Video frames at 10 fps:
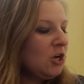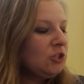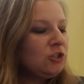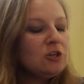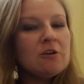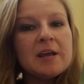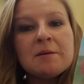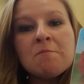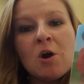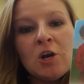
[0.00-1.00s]
During
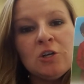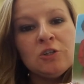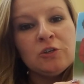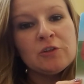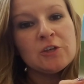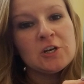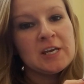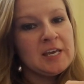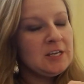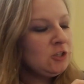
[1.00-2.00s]
Martin Luther
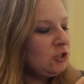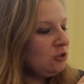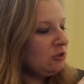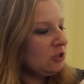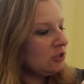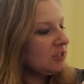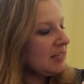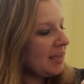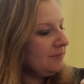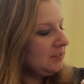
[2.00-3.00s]
King Jr.'s
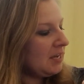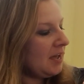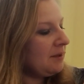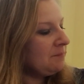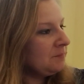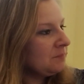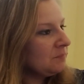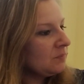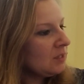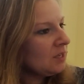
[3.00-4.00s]
lifetime,
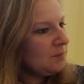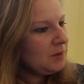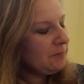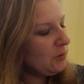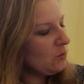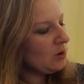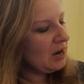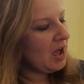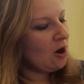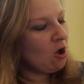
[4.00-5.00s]
people were
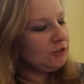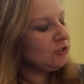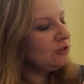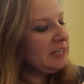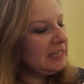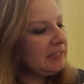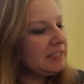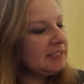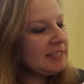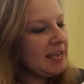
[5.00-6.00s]
not all treated the
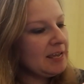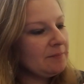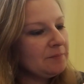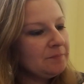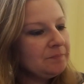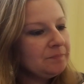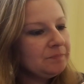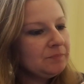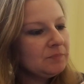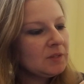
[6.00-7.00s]
same.
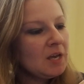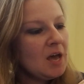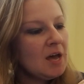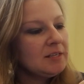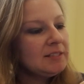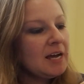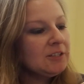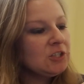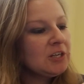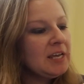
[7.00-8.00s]

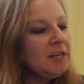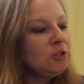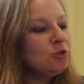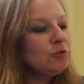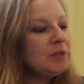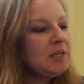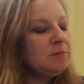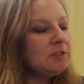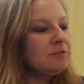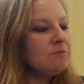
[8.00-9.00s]
Dr. King
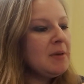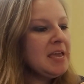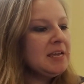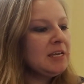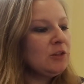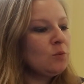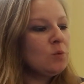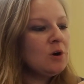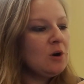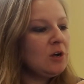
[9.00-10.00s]
dreamed of making the
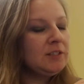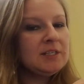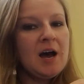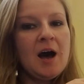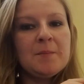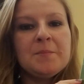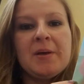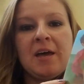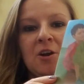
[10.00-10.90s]
world a better